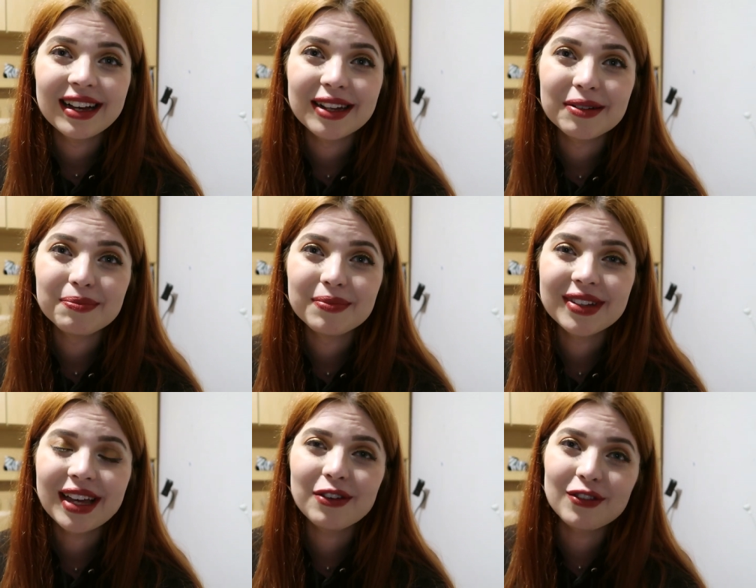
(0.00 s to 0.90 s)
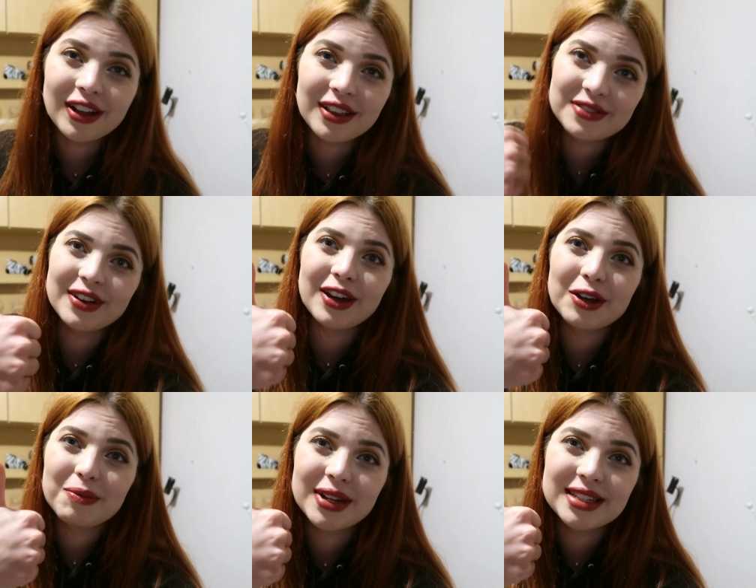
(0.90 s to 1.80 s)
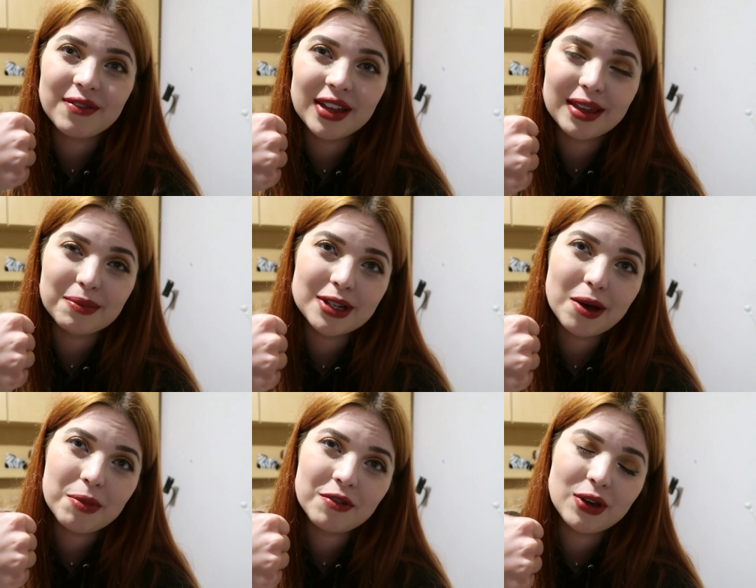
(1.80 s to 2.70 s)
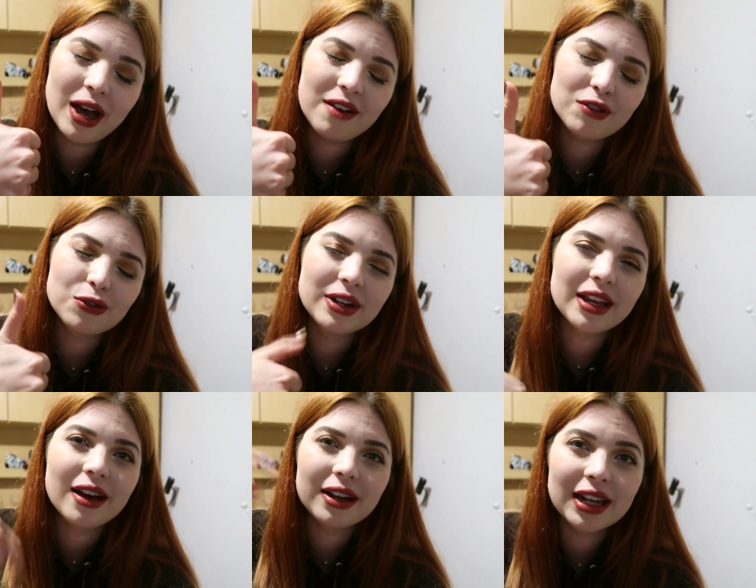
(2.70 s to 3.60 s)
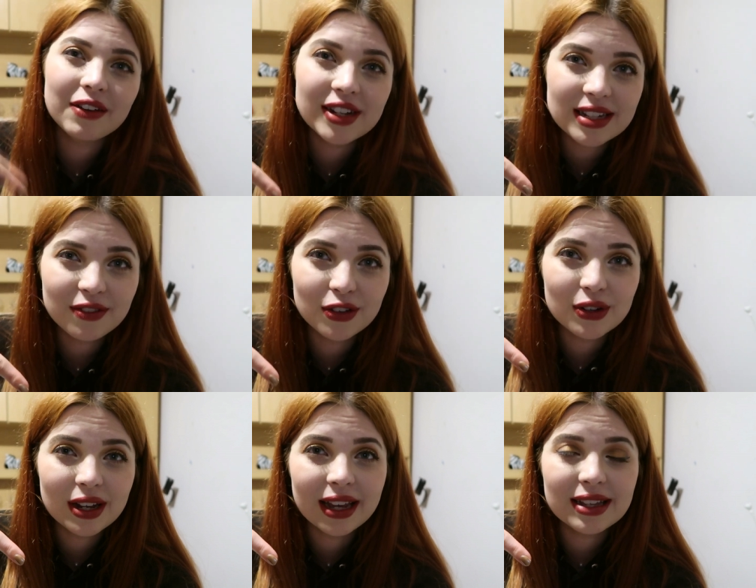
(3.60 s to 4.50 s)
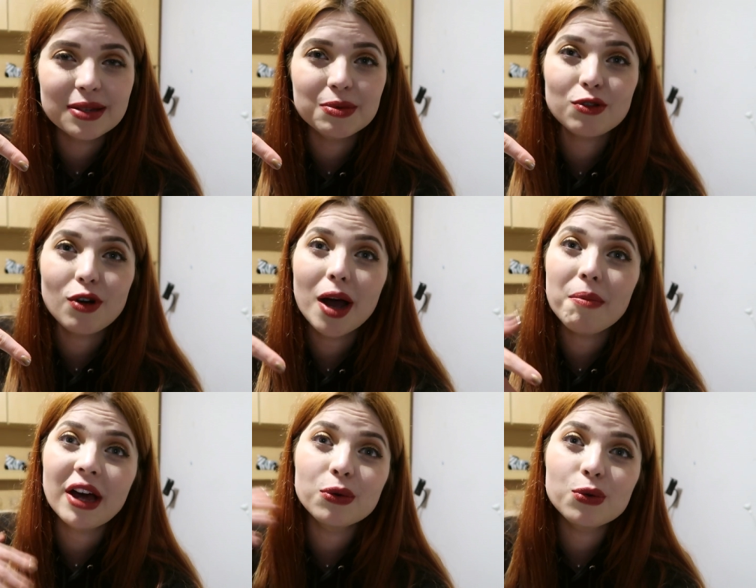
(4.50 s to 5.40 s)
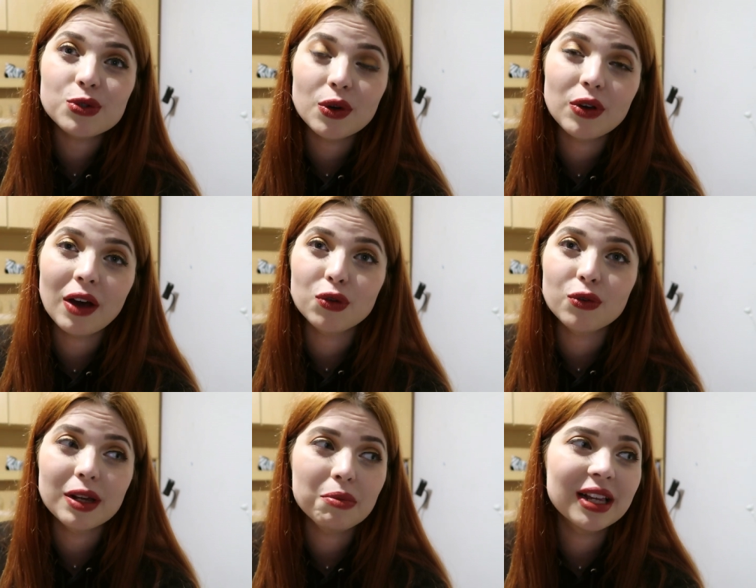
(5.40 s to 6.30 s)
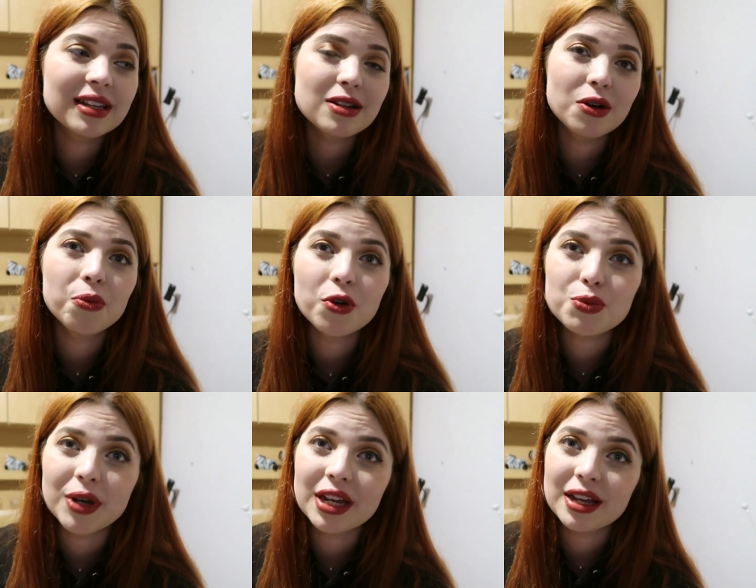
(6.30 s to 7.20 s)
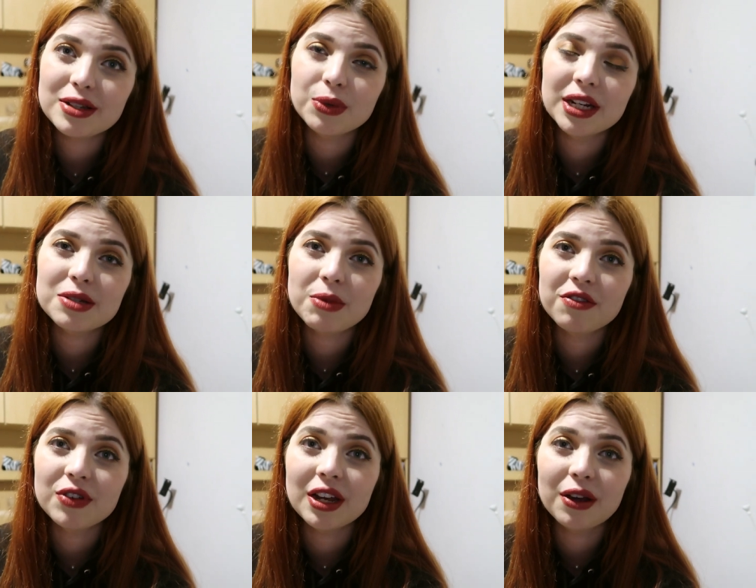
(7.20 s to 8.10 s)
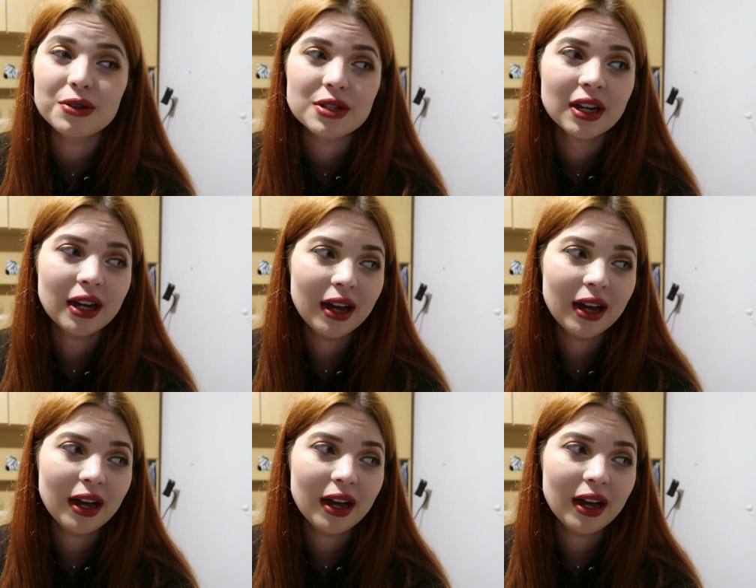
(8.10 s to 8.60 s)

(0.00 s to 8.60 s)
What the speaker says: If you've liked this video, please give it a thumbs up. If you haven't already, I'd love it if you'd hit subscribe. And also, if you haven't already, please go and watch my EDS Awareness Month videos.